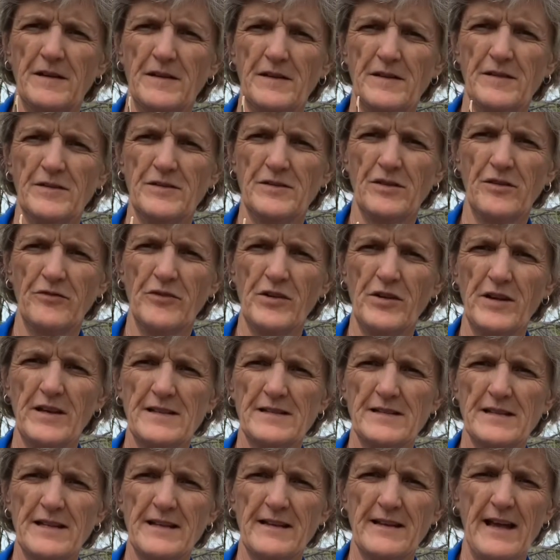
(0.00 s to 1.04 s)
So if you can
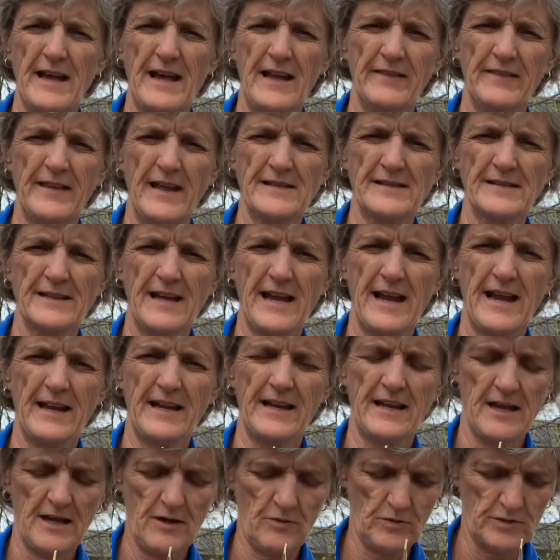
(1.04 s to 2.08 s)
see that, that's the kind of
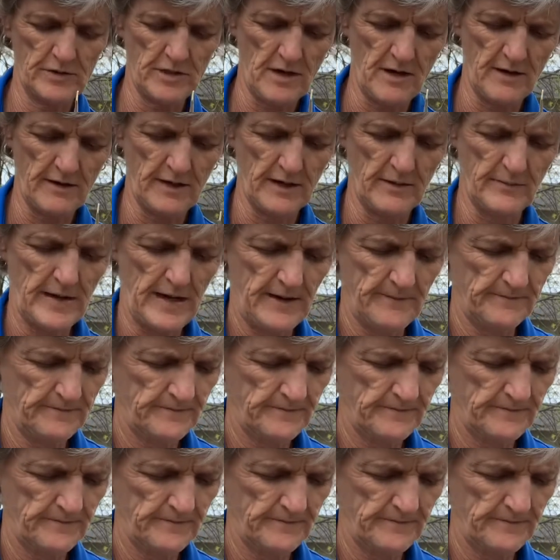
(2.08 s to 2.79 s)
cut we're talking about.